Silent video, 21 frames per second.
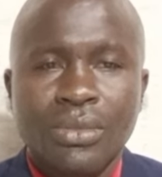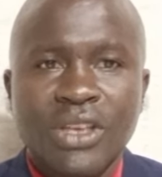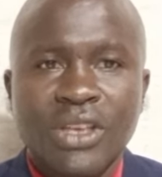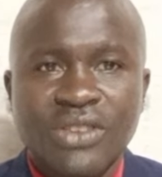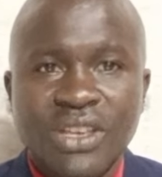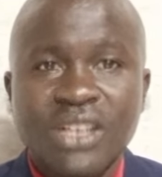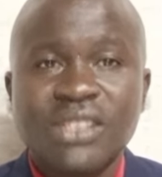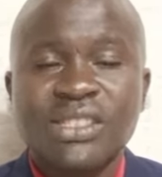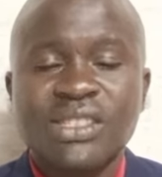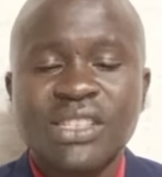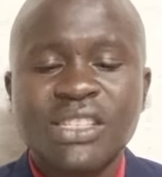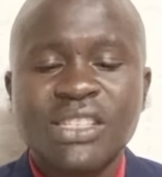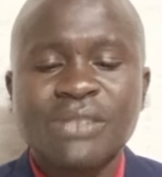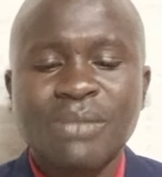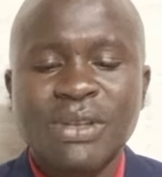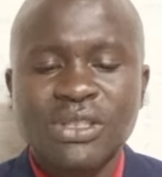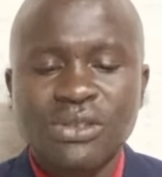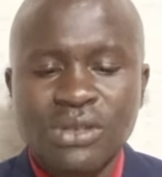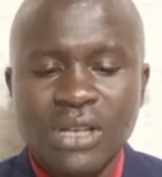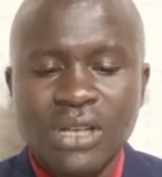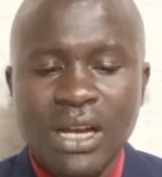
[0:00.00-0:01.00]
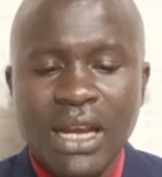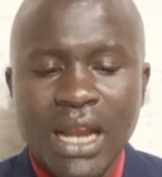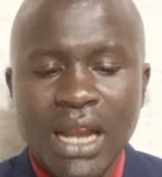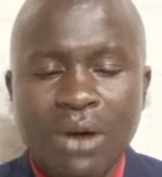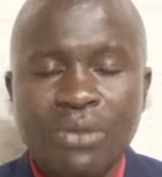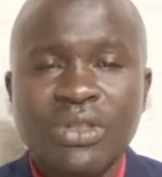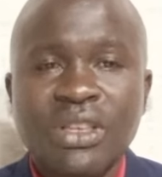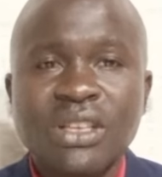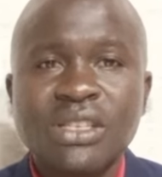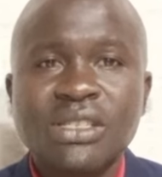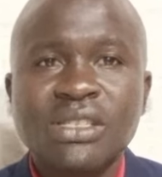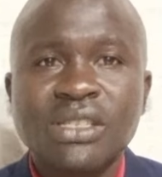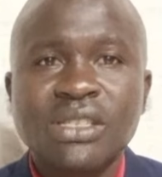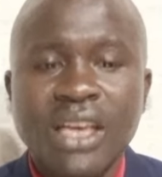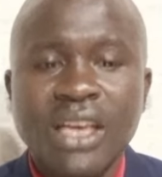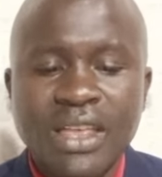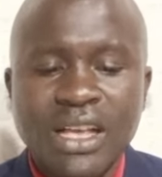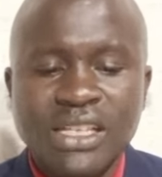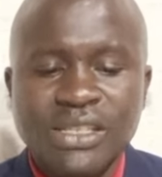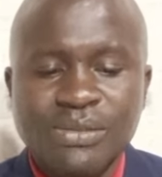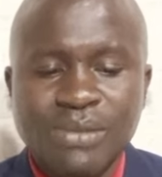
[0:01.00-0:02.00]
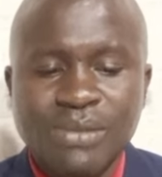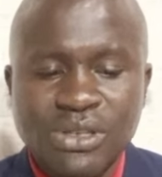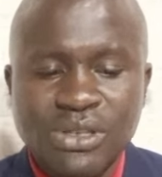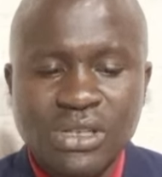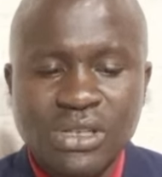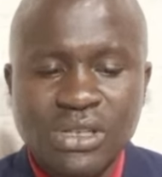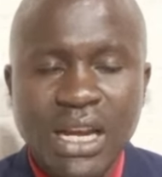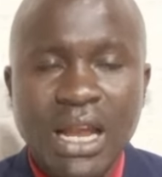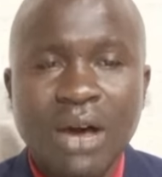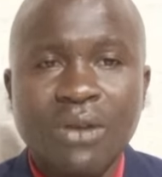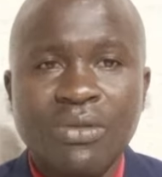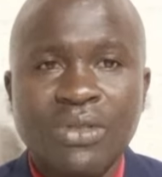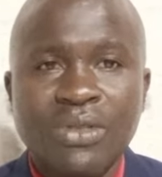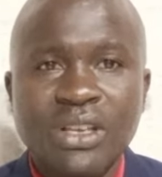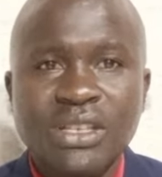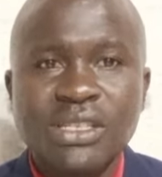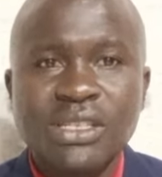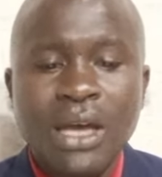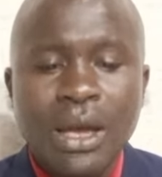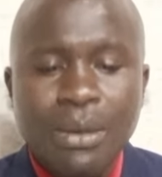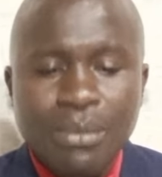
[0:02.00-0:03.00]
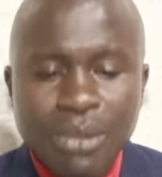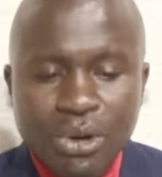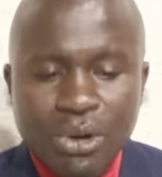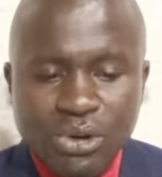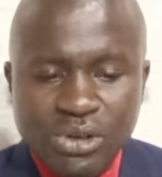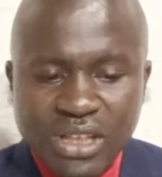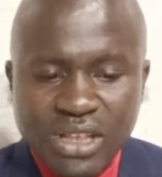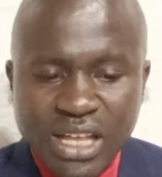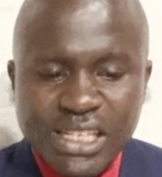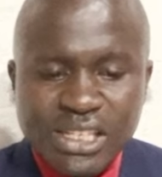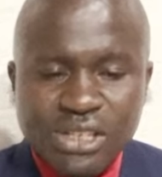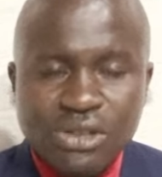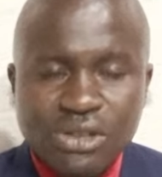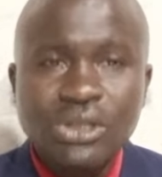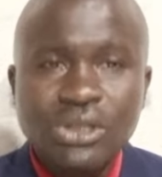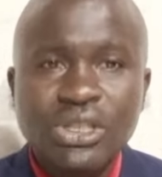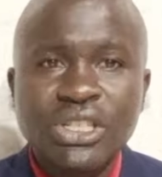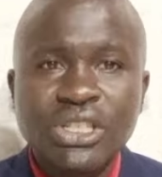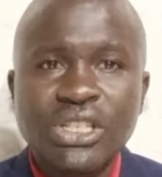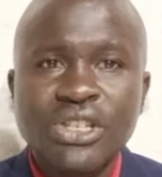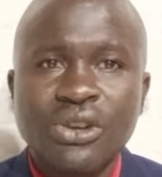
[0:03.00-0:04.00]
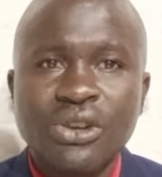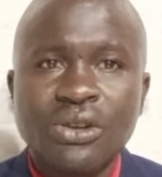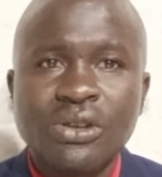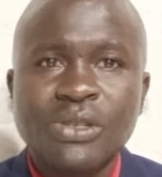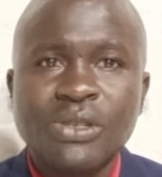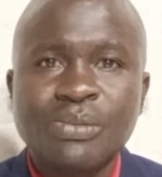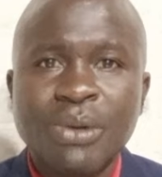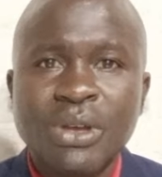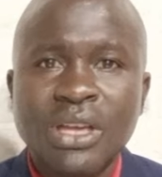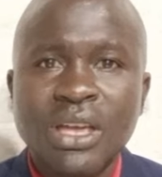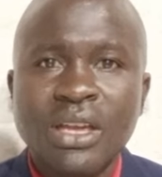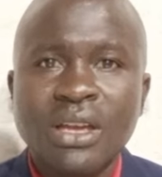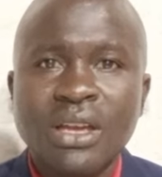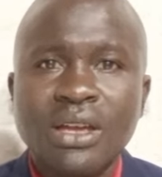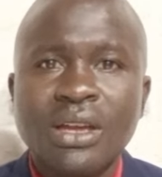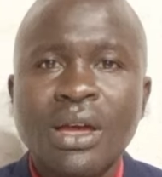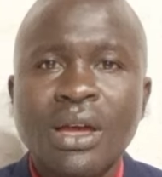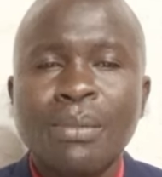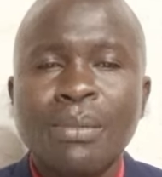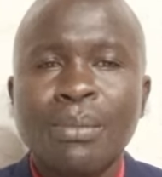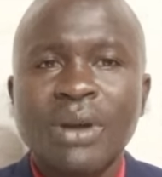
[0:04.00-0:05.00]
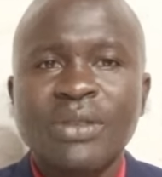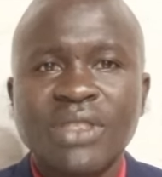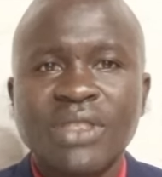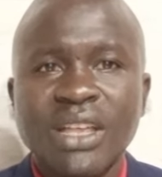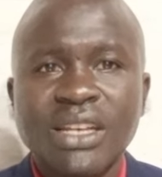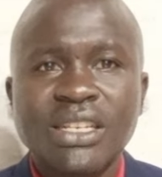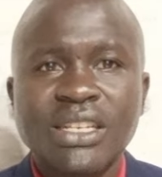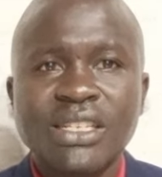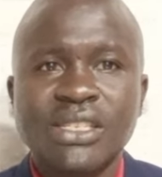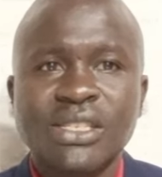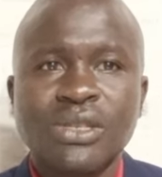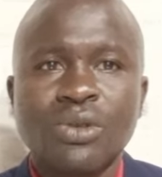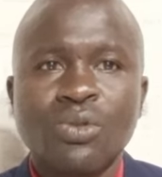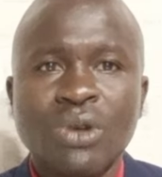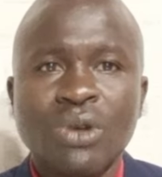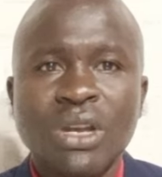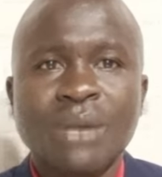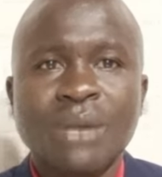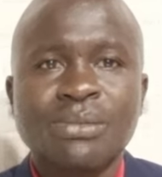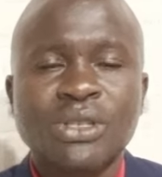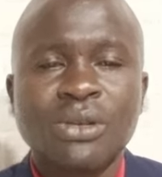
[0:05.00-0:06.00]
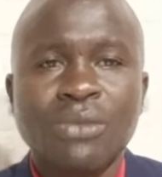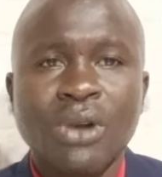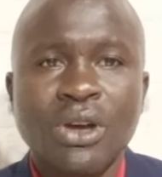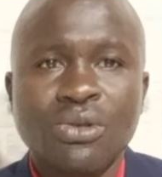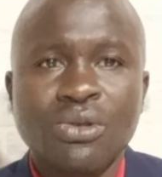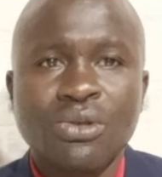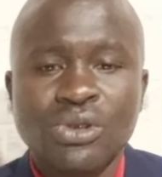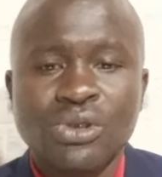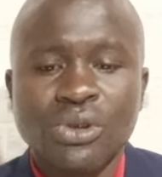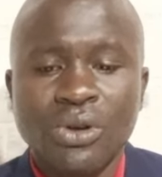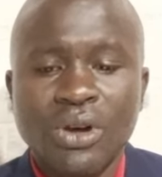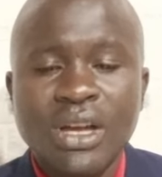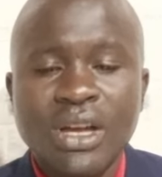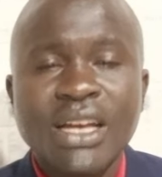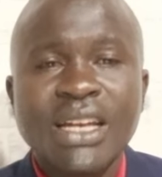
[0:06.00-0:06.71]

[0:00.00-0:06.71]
Gen Z's must not allow this, Kenyans must not allow this, because that is not Didi Nyoro speaking, but that is William Samoei Ruto.